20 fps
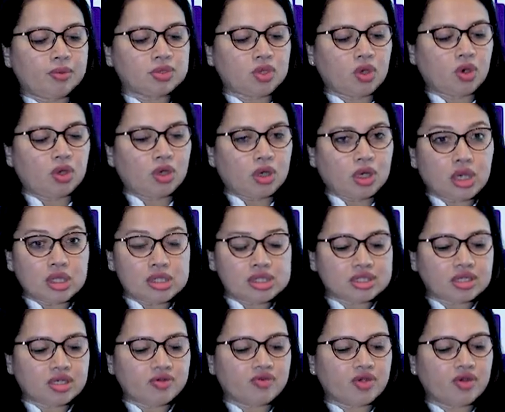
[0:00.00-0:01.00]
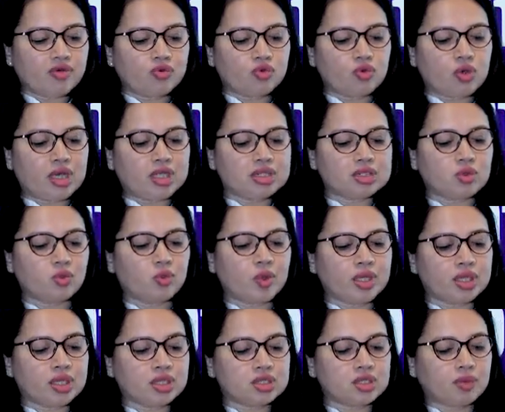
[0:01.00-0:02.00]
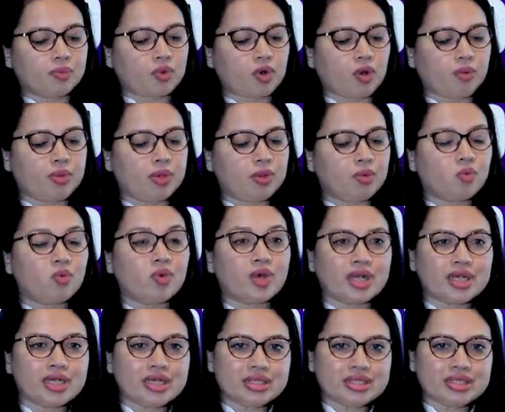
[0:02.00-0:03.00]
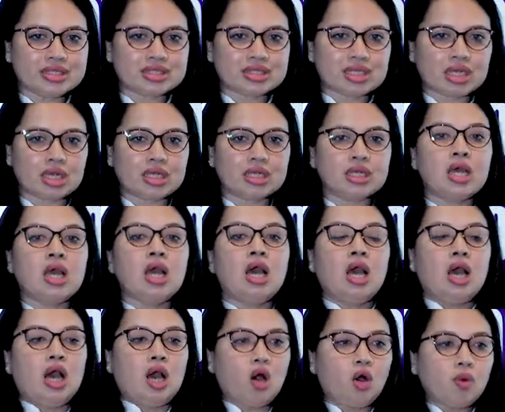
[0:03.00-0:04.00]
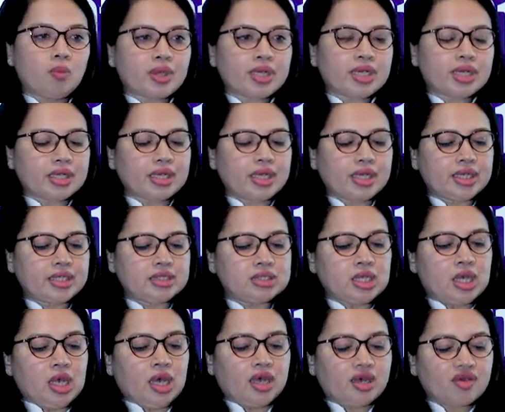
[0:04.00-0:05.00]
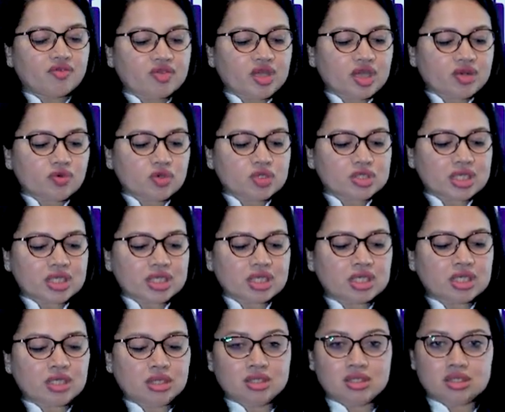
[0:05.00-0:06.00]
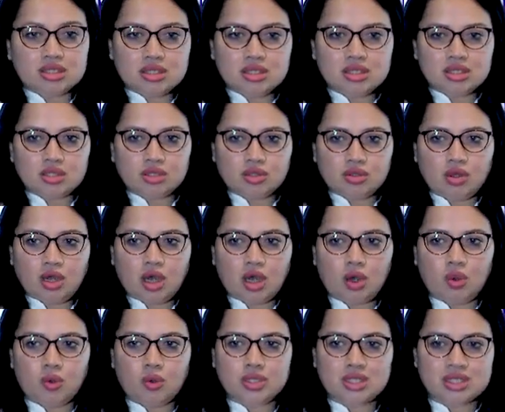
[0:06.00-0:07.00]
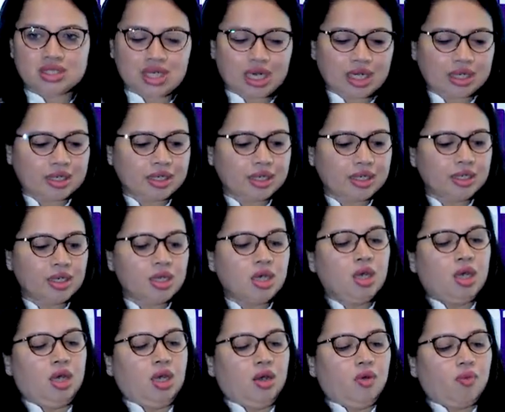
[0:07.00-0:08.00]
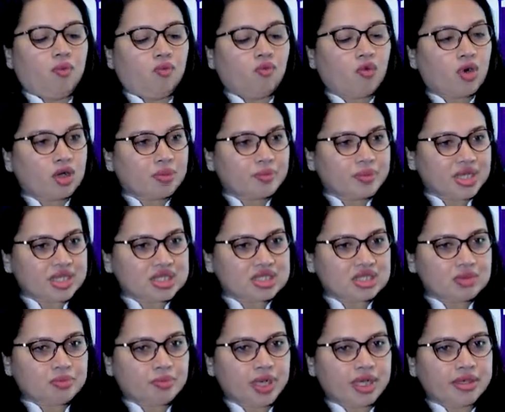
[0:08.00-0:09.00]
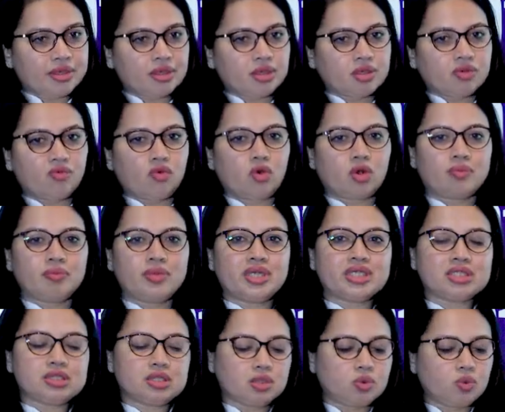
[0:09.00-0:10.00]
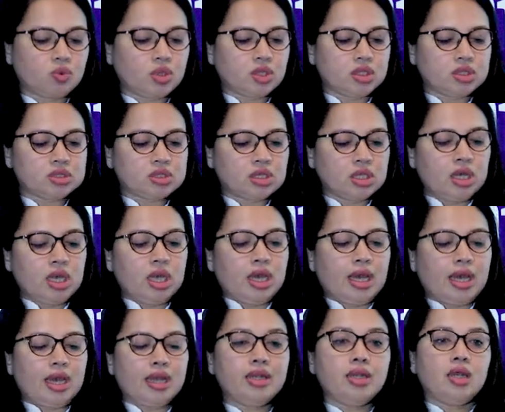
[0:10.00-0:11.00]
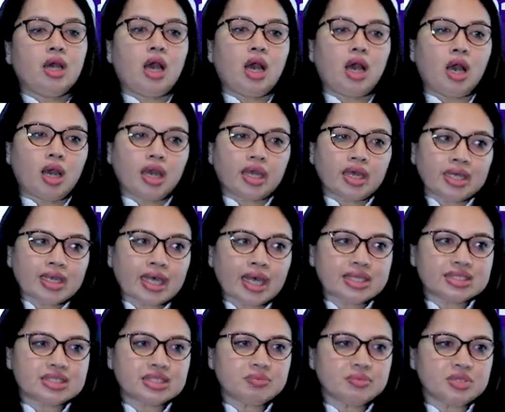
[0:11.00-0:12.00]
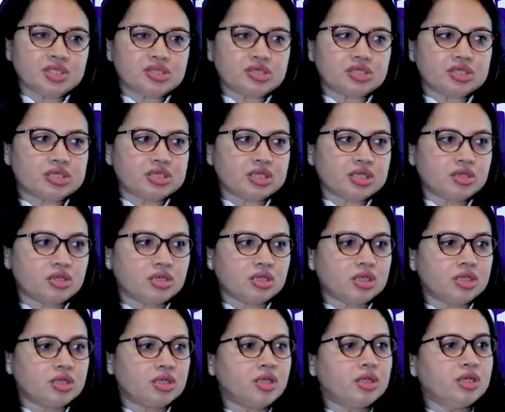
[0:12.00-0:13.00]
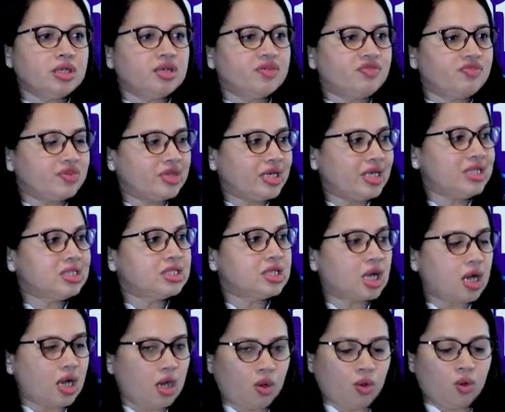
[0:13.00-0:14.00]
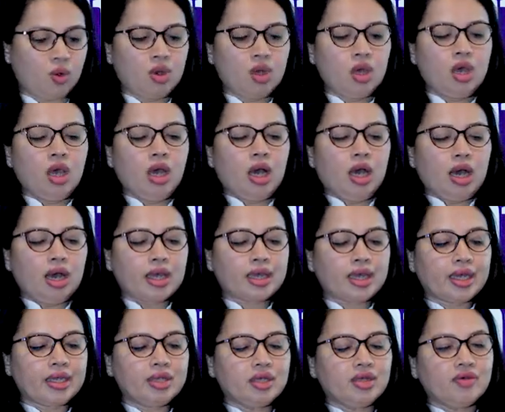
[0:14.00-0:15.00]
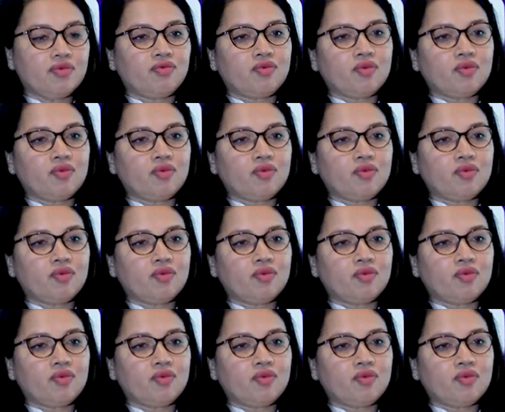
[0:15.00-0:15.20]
ulcer, we have to ask when is the problem, where did it start, how many days, if there was any incident, how it started, what makes it better, what makes it worse, and has it been treated earlier? If yes, how? Again,